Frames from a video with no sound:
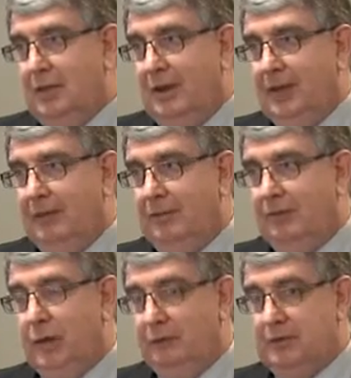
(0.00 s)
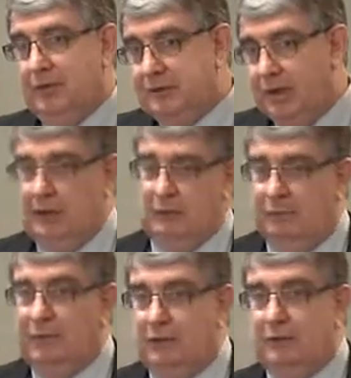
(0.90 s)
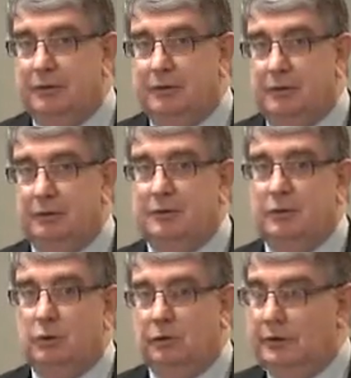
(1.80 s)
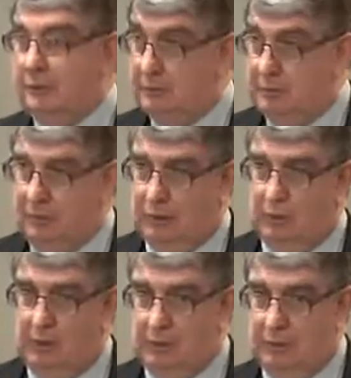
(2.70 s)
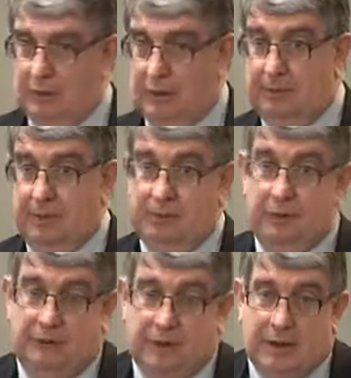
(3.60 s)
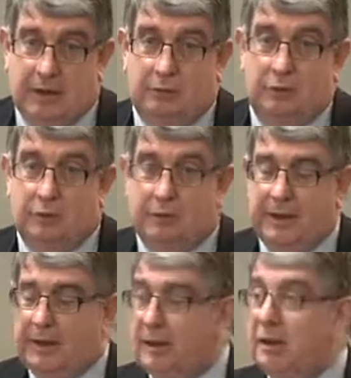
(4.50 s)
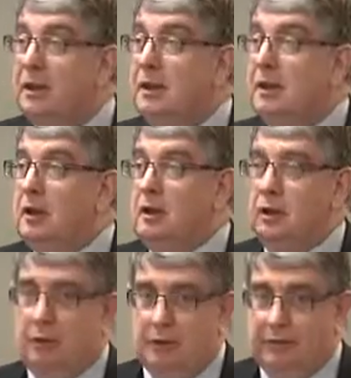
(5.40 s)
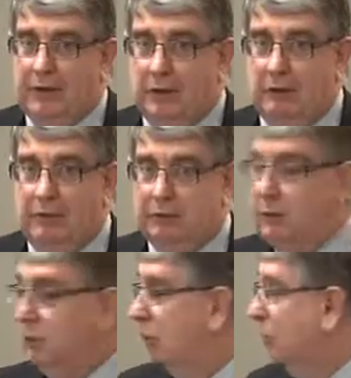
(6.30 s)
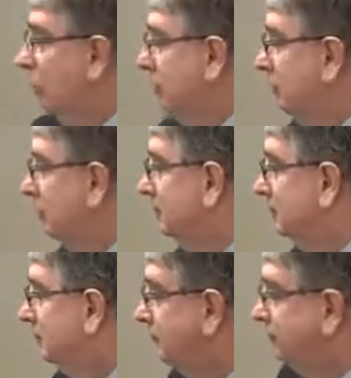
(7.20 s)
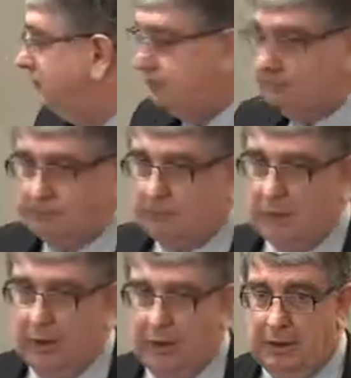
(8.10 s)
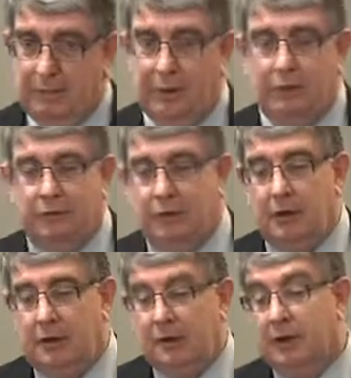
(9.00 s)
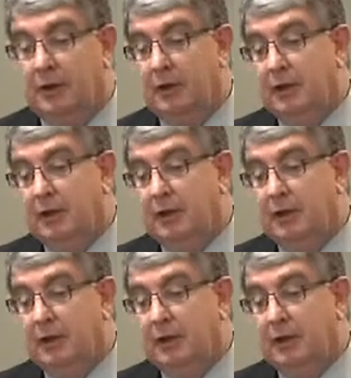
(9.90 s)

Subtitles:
if you have a discount fee for the service, or if you just agree to let people in if they can't afford to pay, knowing the value of that's really important. And finally,